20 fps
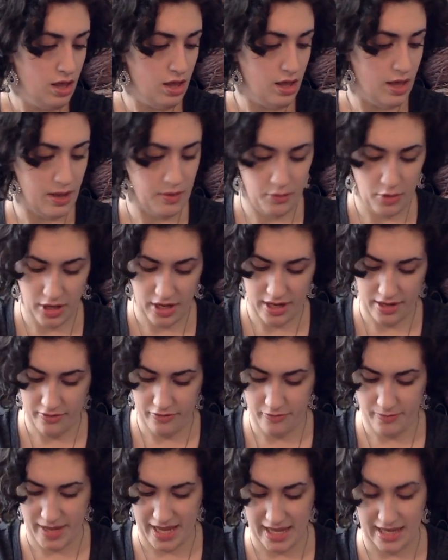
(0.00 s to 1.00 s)
And what
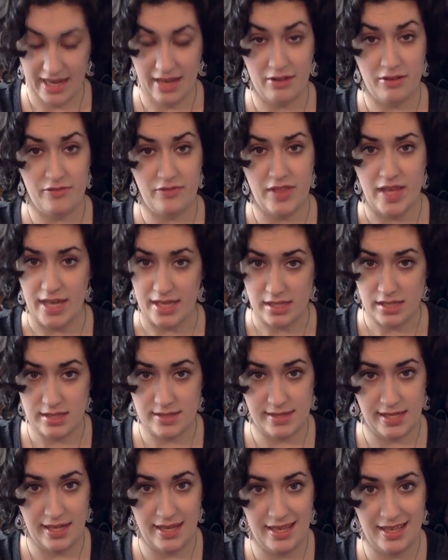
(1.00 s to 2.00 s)
I've made out of this